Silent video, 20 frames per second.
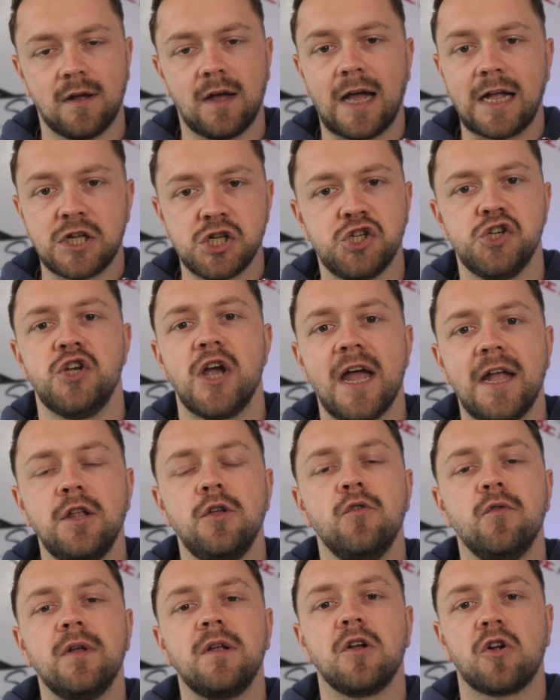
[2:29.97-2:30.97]
a
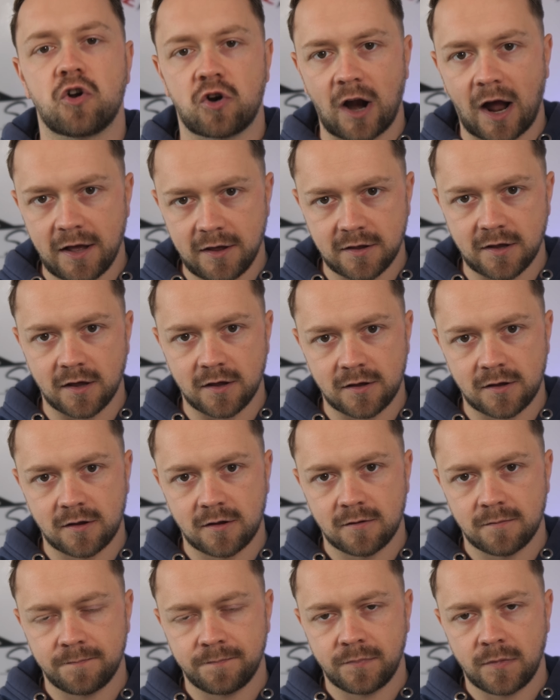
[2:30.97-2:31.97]
genuine crisis.